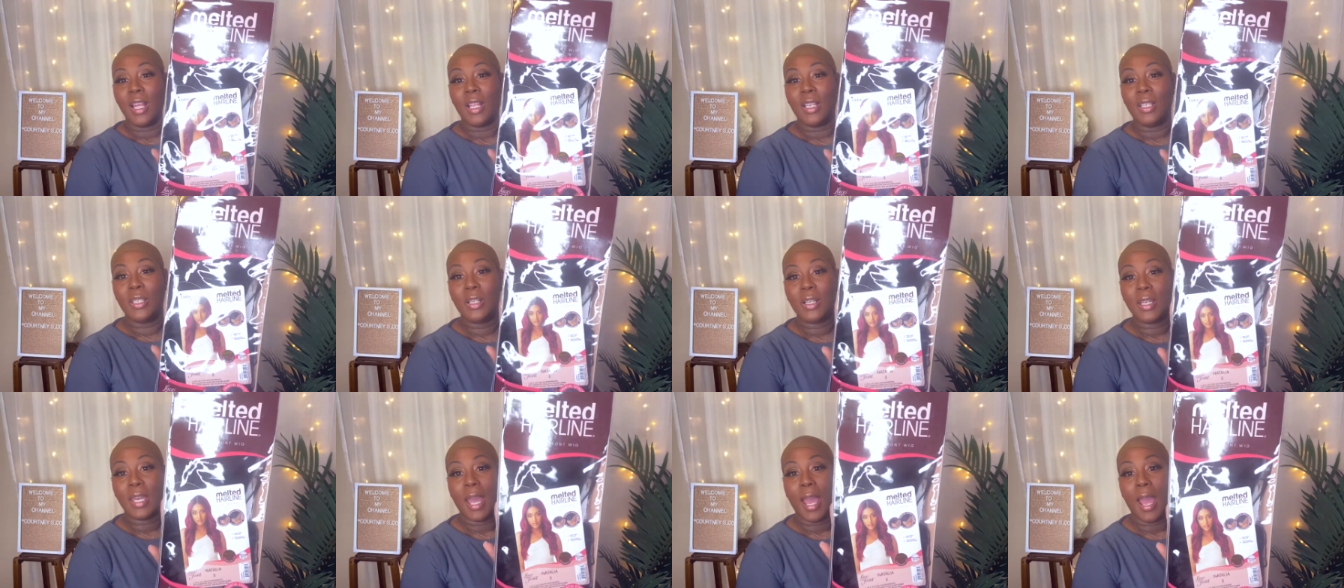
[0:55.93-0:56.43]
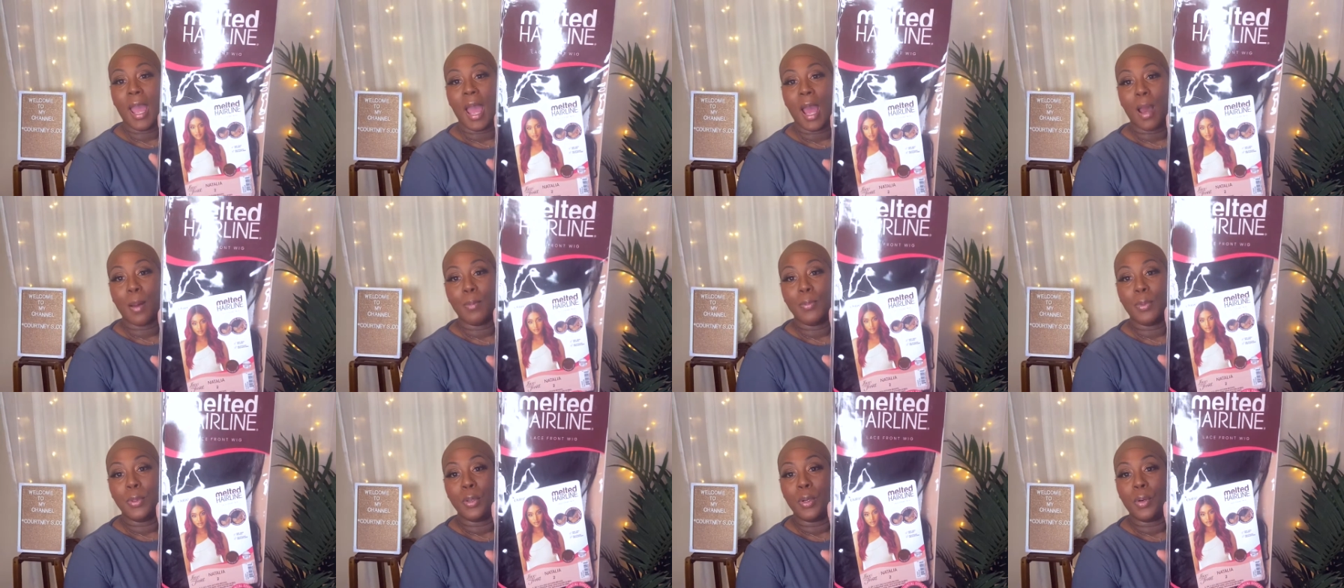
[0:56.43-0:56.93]
Look at
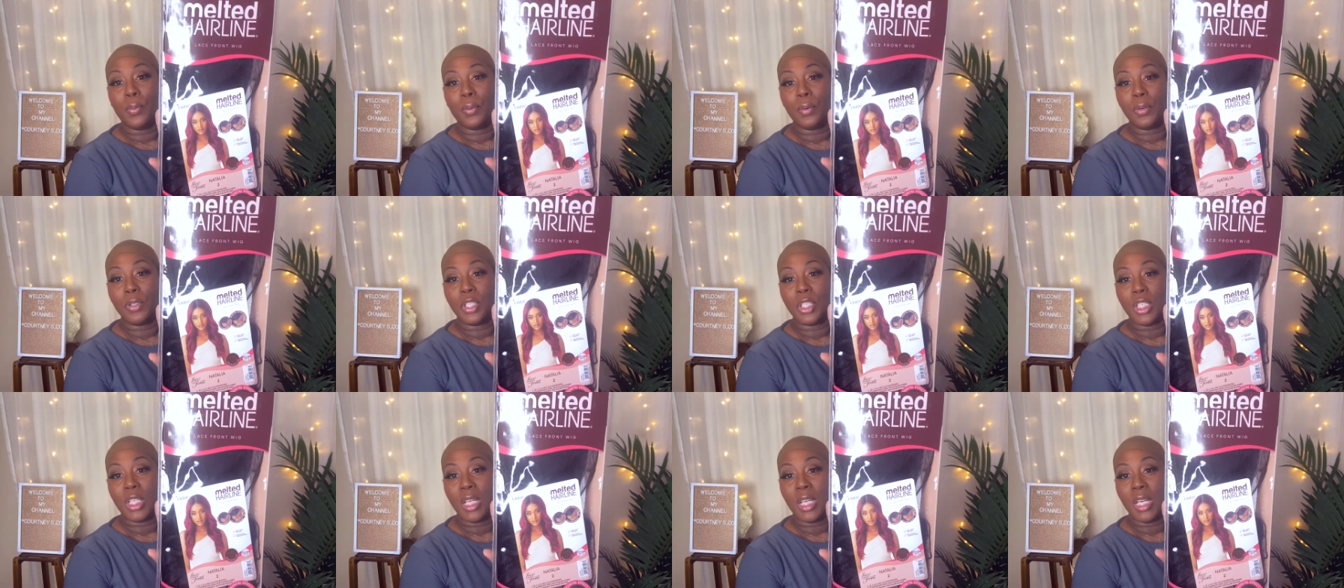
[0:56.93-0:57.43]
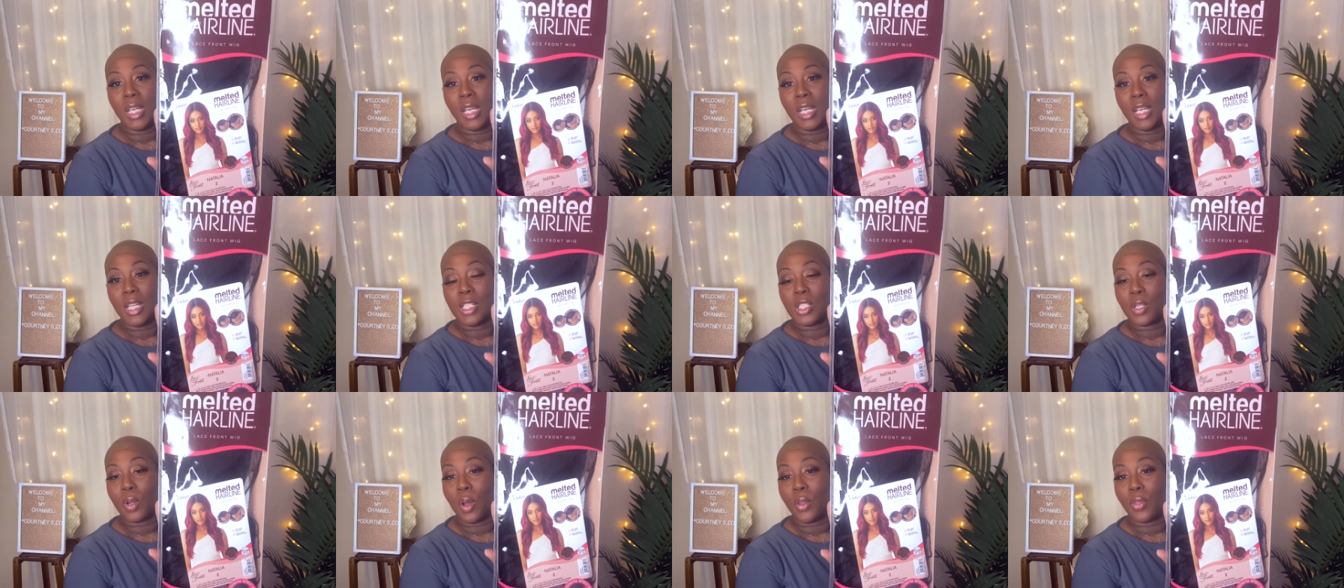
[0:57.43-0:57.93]
how beautiful she
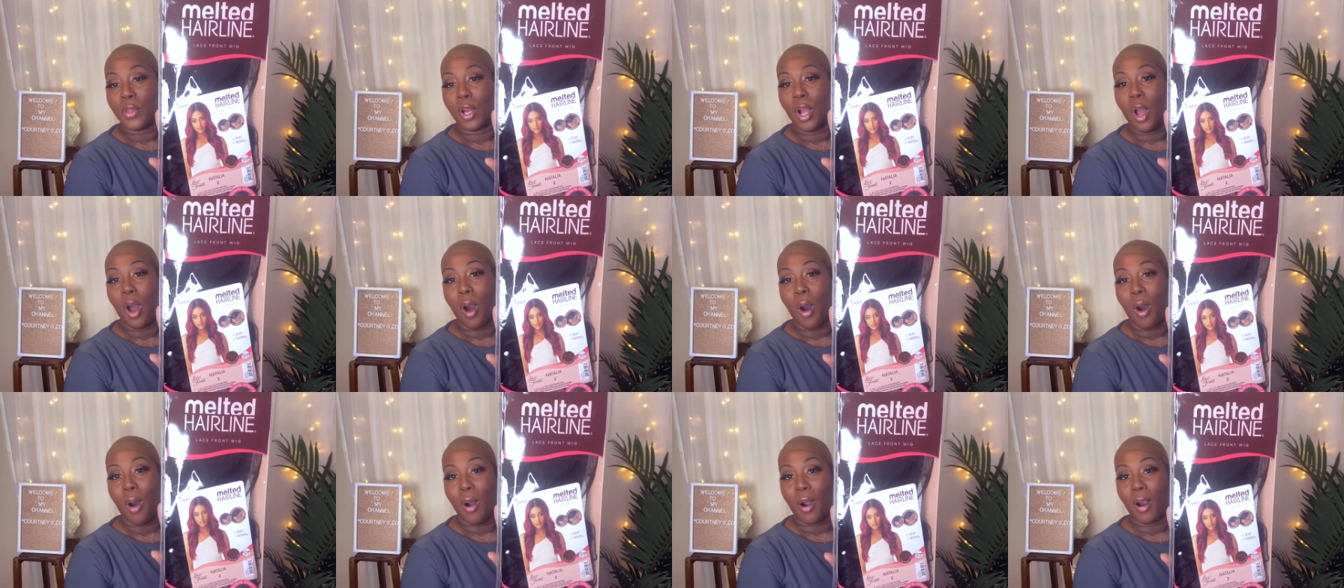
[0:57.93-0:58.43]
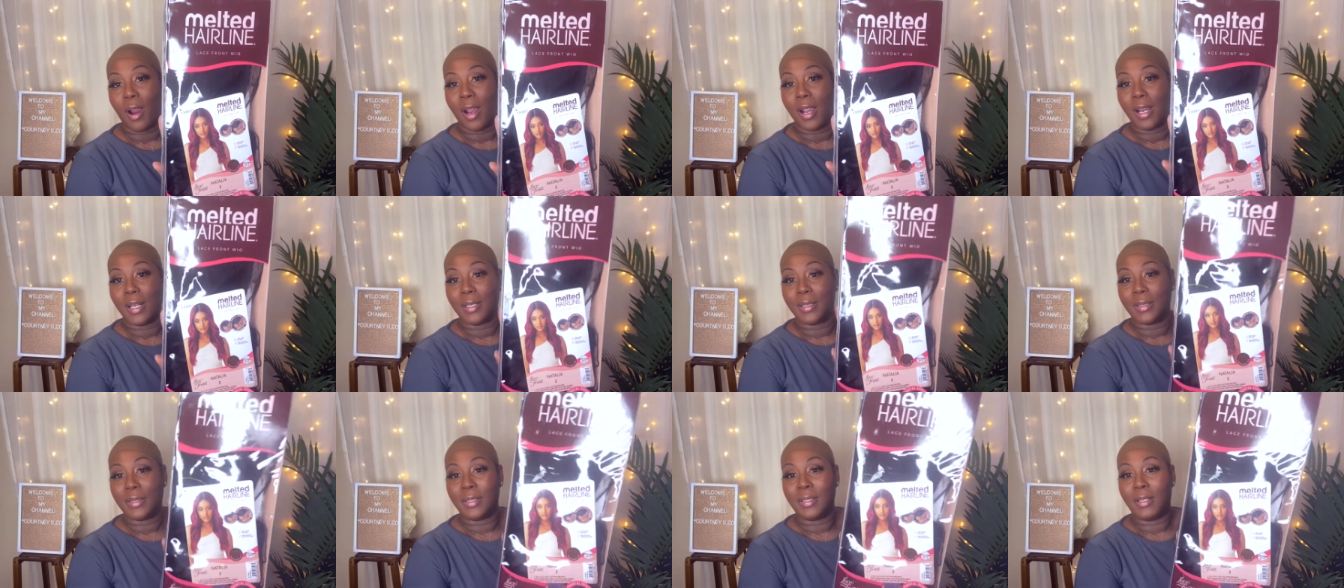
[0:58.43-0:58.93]
is on the
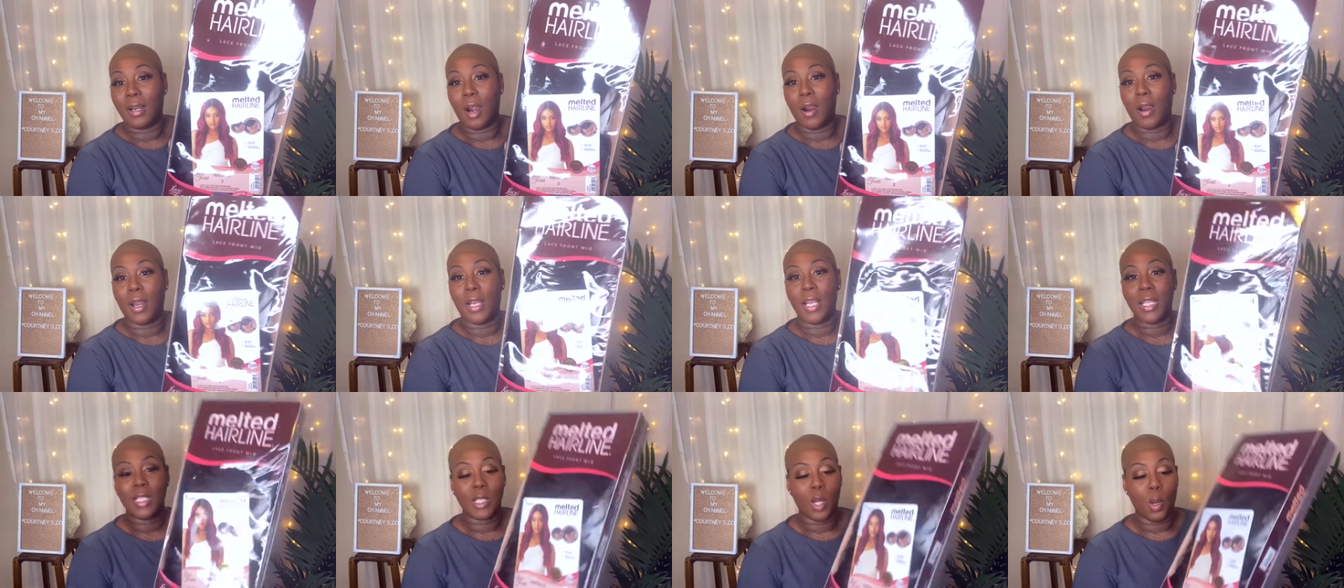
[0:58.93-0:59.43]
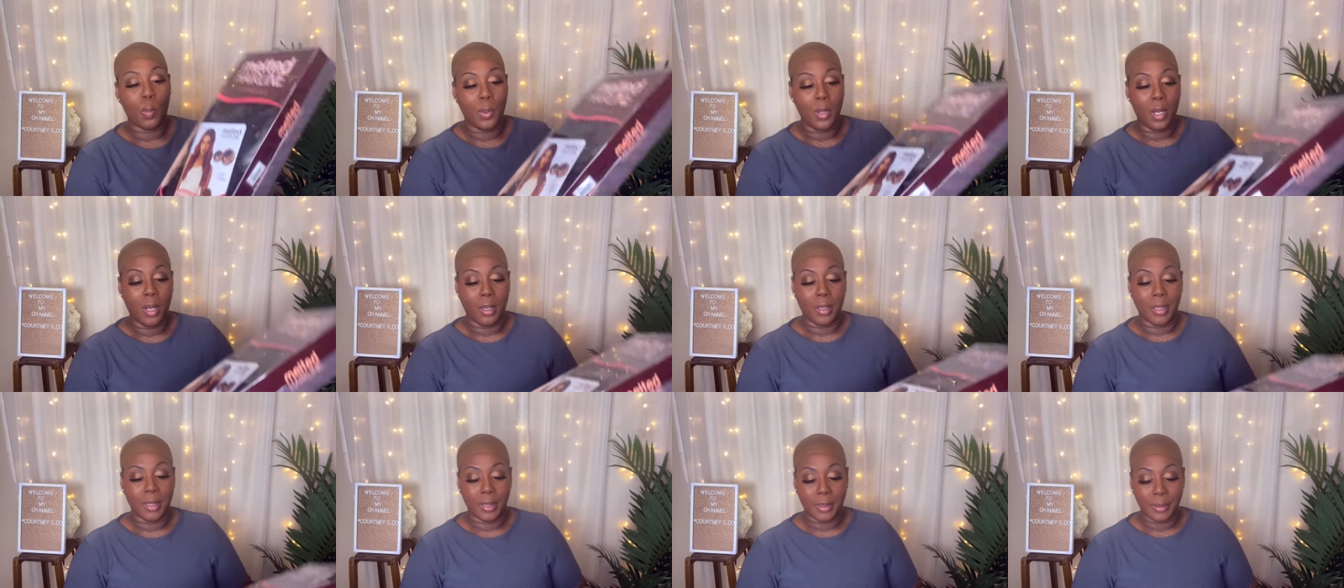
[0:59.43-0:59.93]
card. All right, let's open her
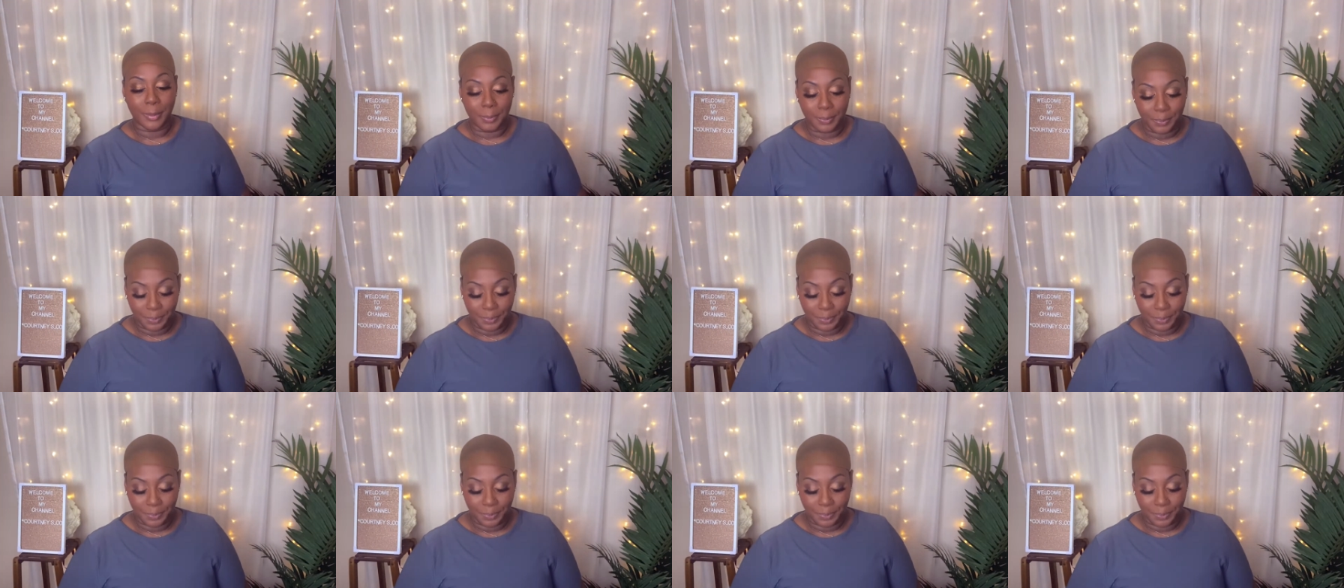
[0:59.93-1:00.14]
up.